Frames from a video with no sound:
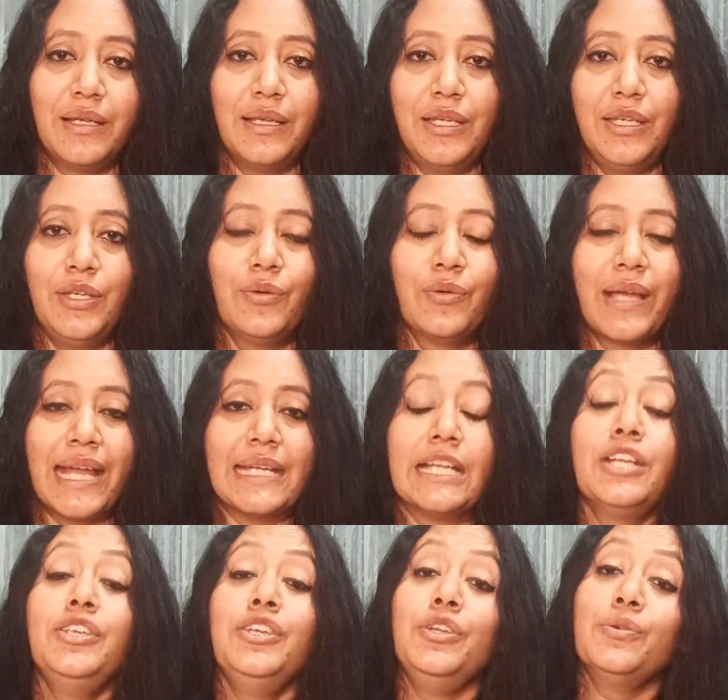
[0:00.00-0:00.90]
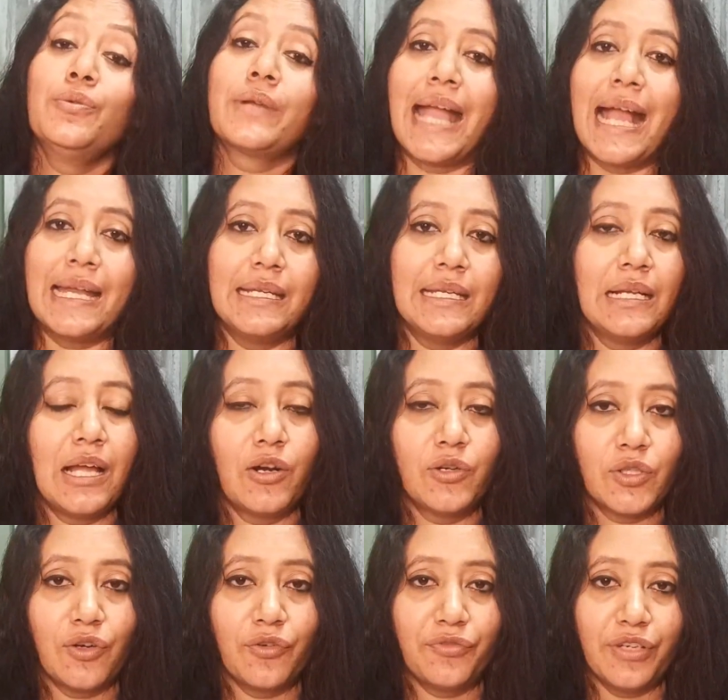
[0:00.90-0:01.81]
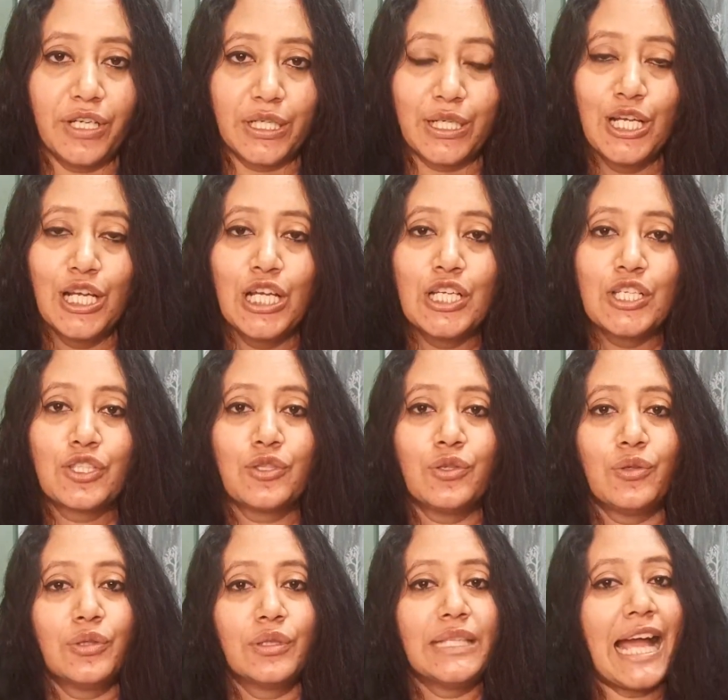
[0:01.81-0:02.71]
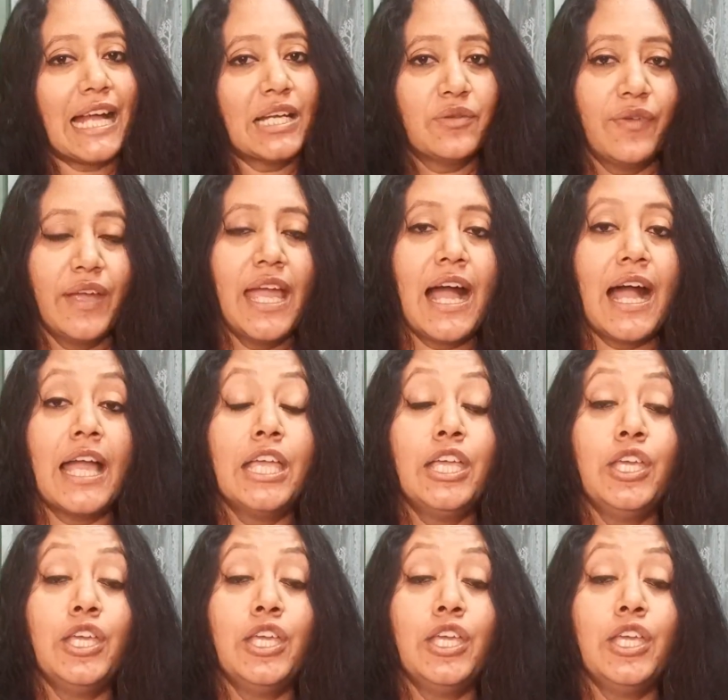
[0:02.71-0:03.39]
you get a new candle out of it. So that way I